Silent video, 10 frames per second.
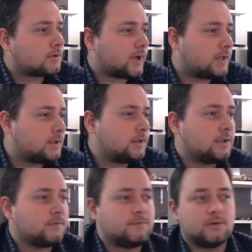read it.
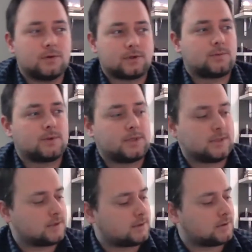If not,
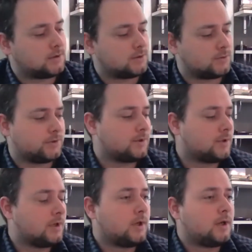please do it.
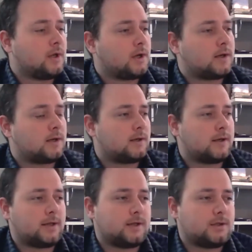
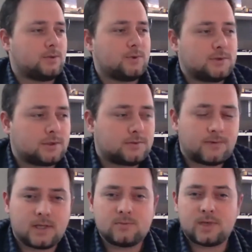And you will not
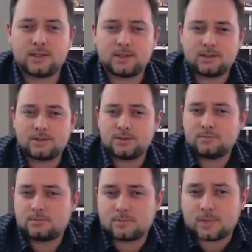find many
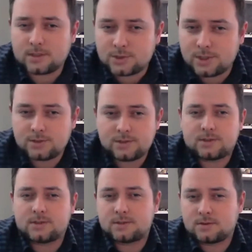
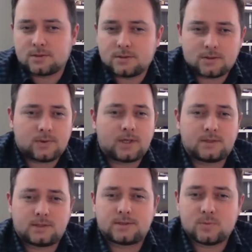changes. It's
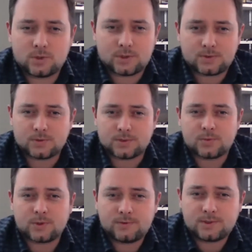quite similar to the
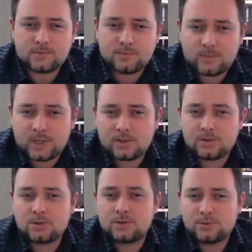previous
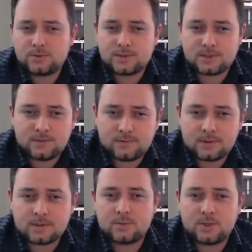manual you
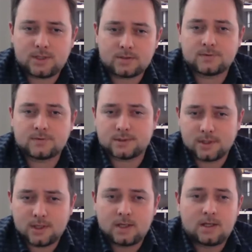received at the beginning of
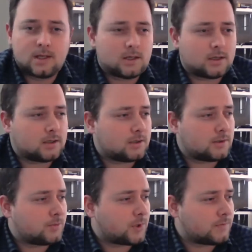the
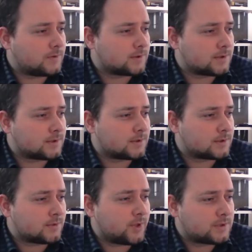previous
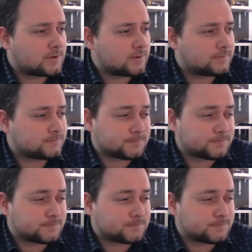semester.